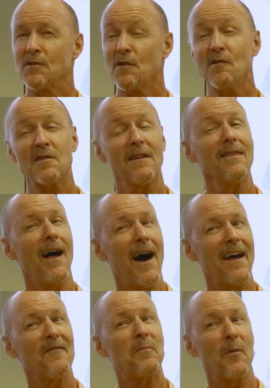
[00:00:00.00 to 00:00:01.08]
So there's a
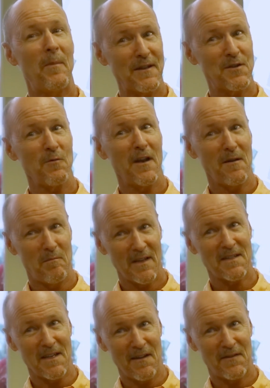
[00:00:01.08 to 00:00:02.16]
lot of perpetuated
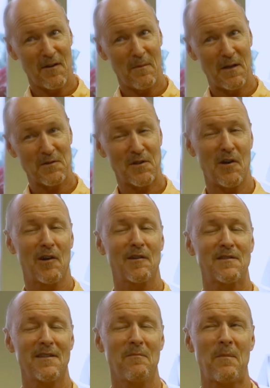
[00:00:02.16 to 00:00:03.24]
myths out there about
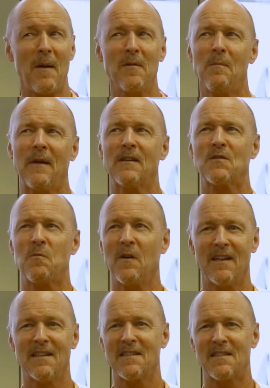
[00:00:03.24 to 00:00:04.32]
sharks. And probably the biggest
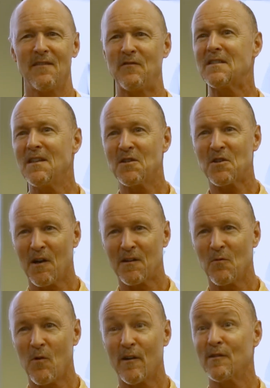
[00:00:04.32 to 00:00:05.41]
one is if you see a
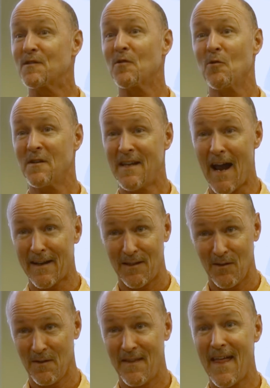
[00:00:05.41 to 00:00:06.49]
shark in the water, it's going to
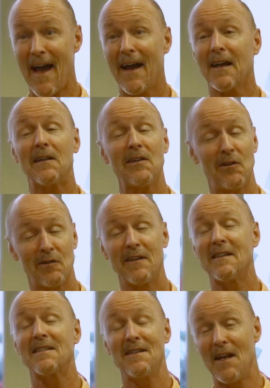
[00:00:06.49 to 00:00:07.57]
attack you. And that
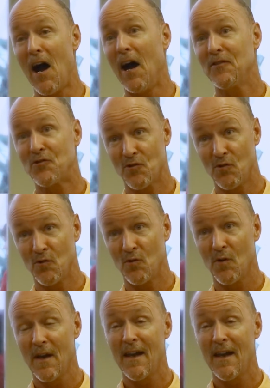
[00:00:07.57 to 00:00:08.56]
clearly is not true.